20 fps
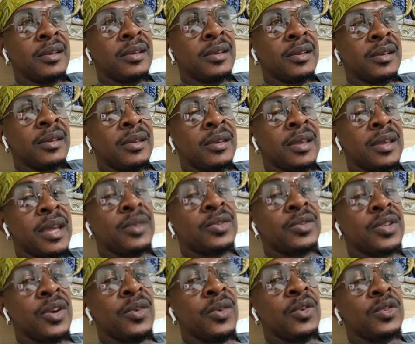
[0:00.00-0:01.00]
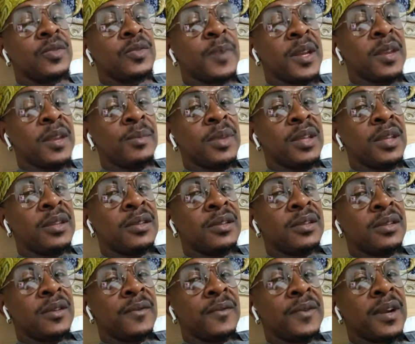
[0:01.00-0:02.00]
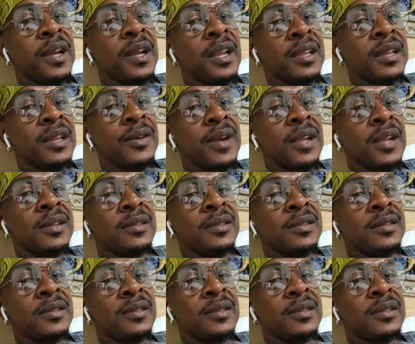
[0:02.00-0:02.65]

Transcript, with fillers: You use your house on the beach for collaterals.